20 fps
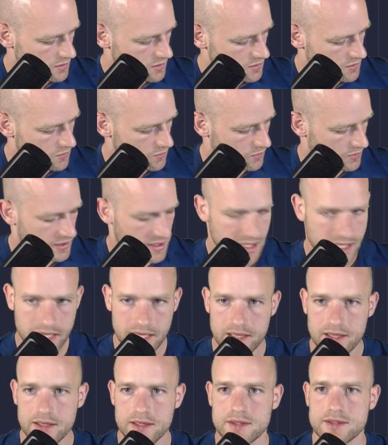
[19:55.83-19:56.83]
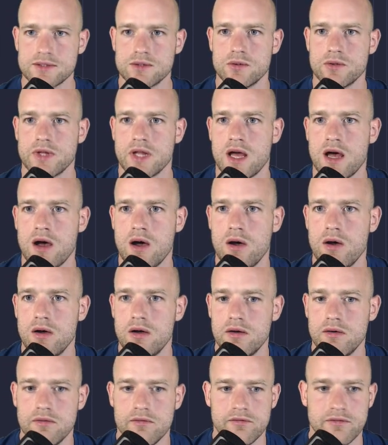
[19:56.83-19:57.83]
Okay, so now
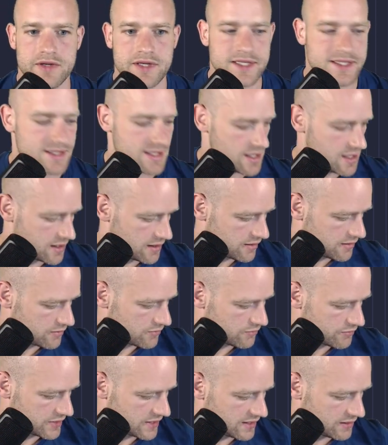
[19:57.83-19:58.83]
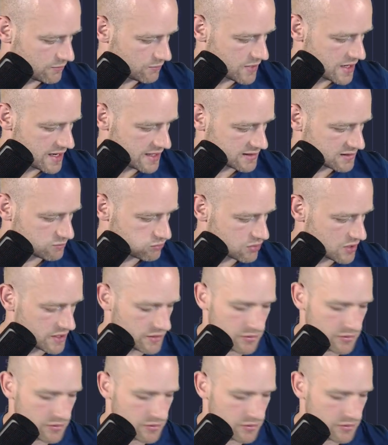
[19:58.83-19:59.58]
these are really well spread